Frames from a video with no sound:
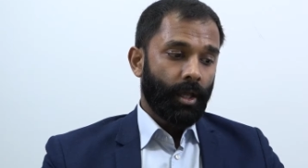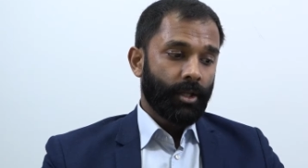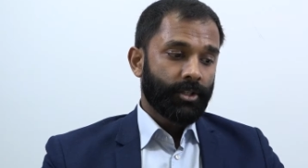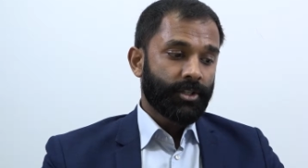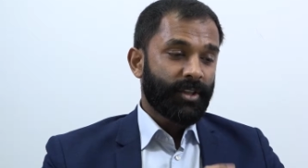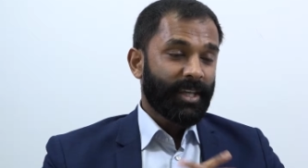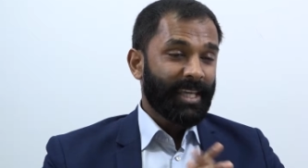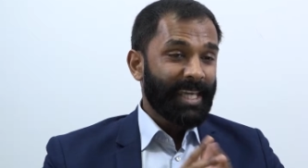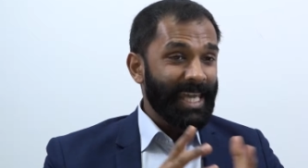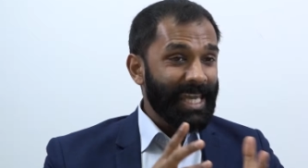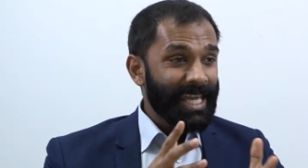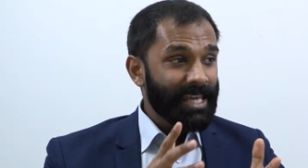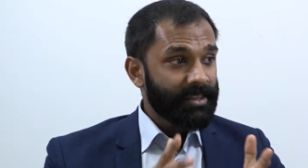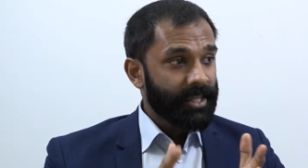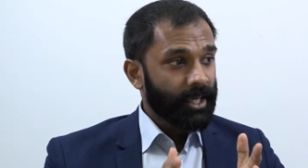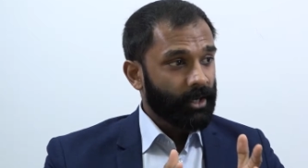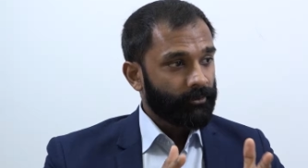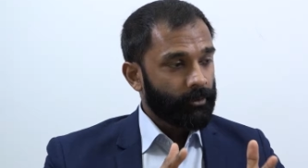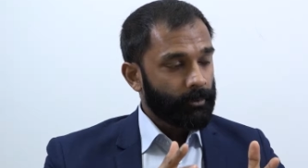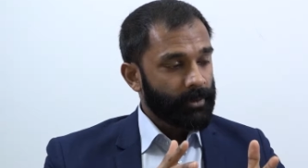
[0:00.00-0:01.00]
So the key
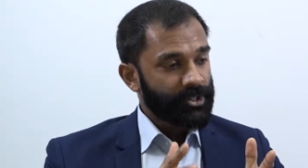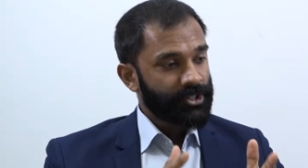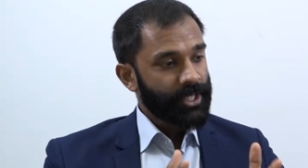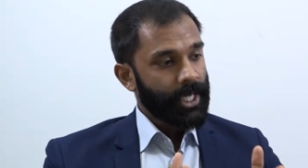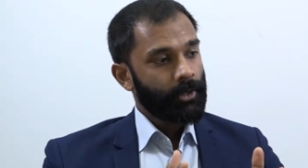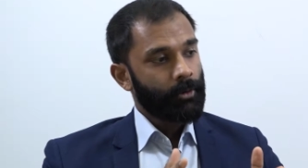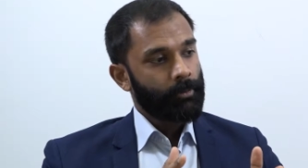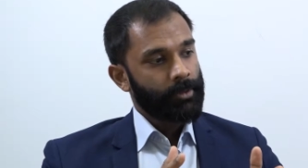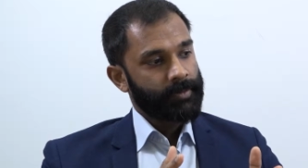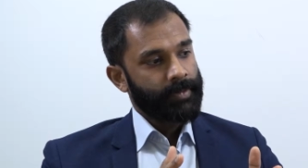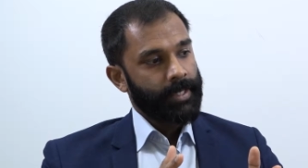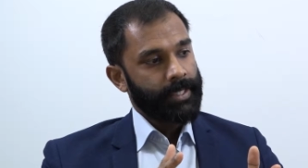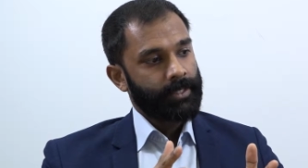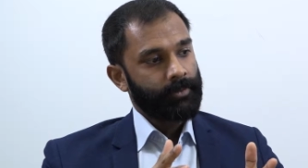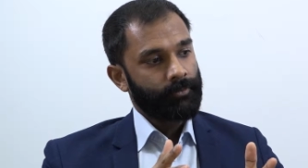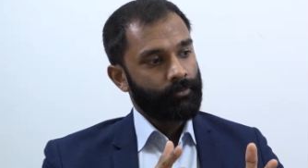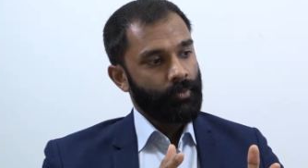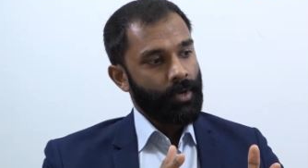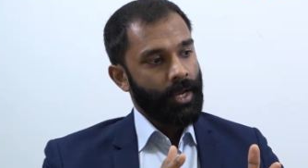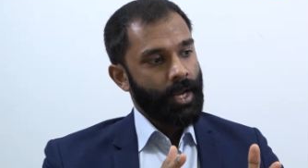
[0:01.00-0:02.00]
thing from a general
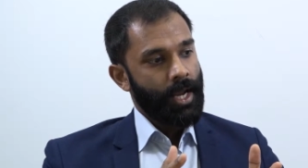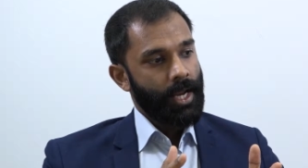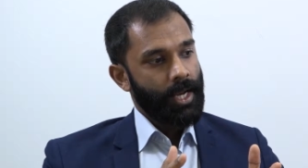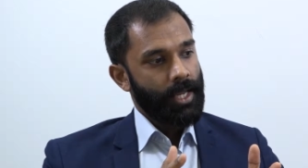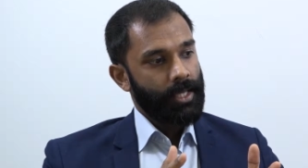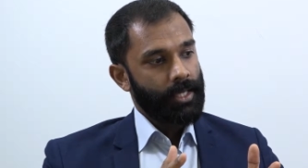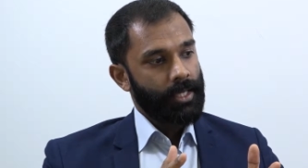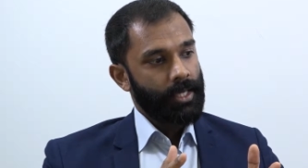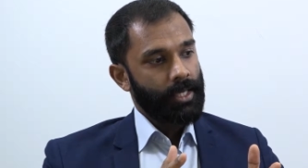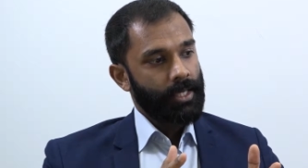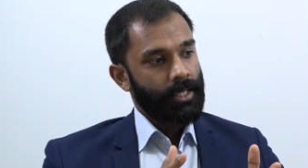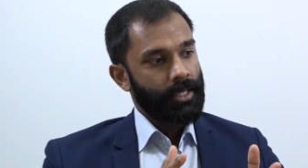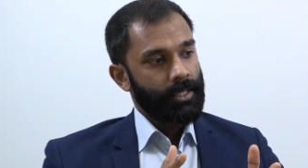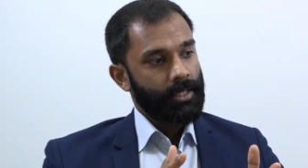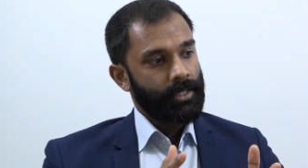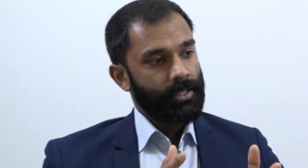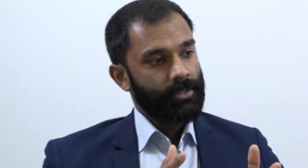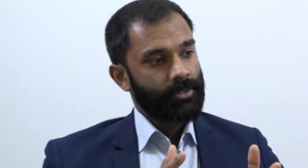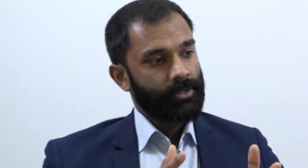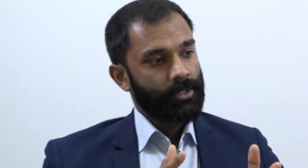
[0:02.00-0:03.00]
perspective really
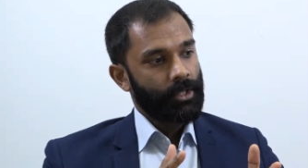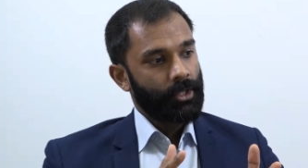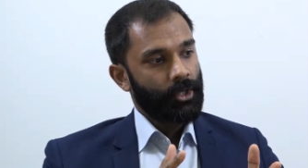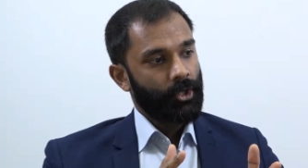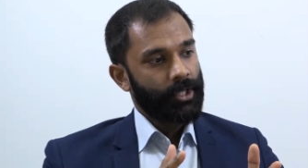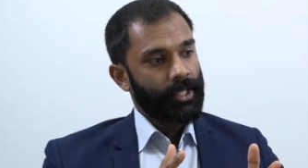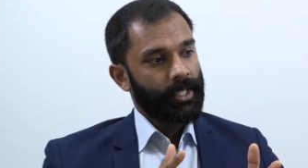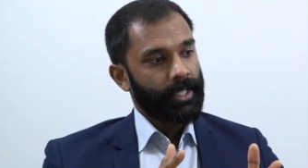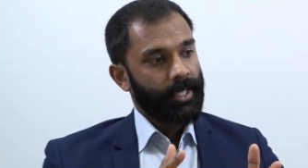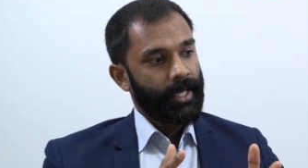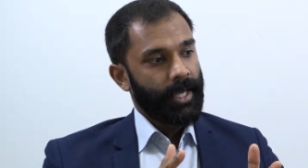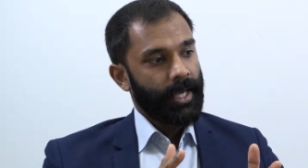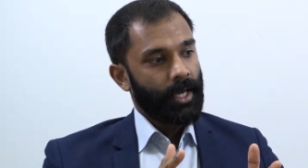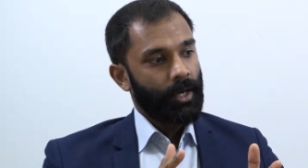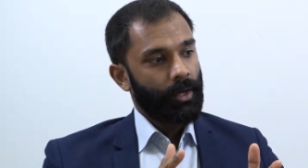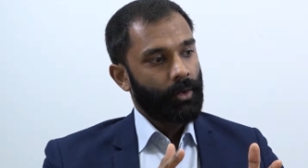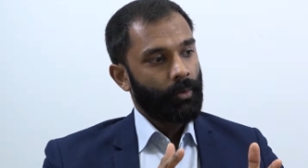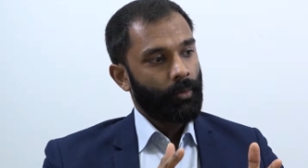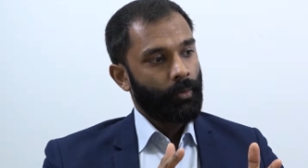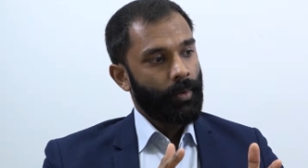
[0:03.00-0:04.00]
is looking
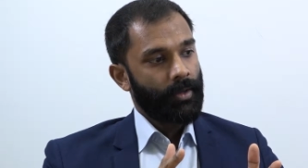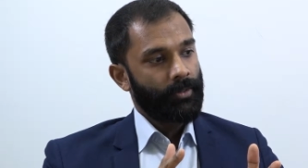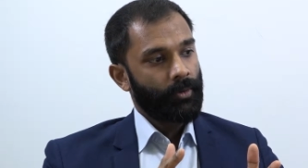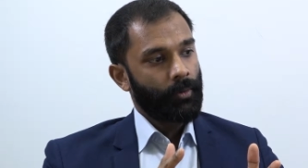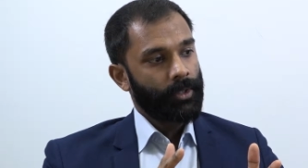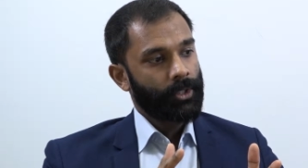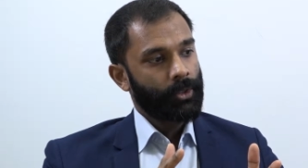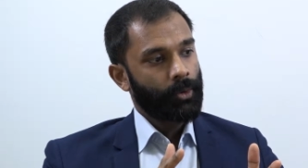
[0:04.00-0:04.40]
at whether we're